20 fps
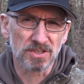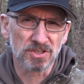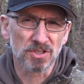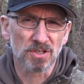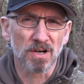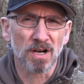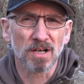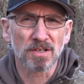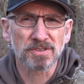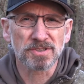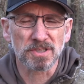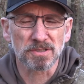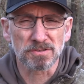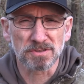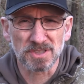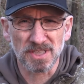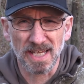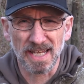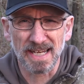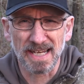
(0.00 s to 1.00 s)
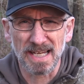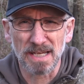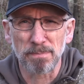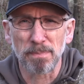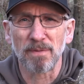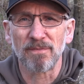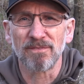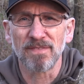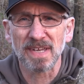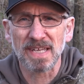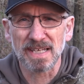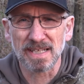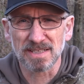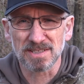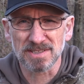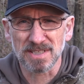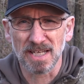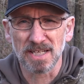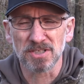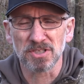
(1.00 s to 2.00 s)
you're also setting up a feeding
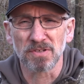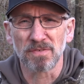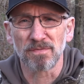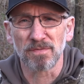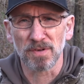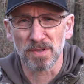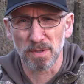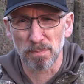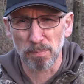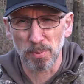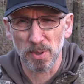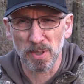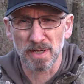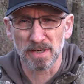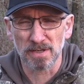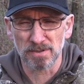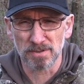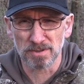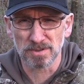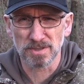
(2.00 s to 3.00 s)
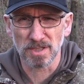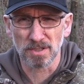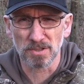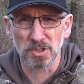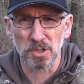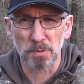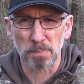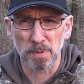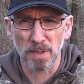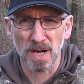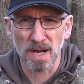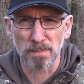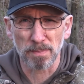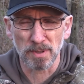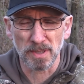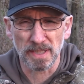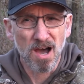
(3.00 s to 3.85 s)
station for the predators on your property.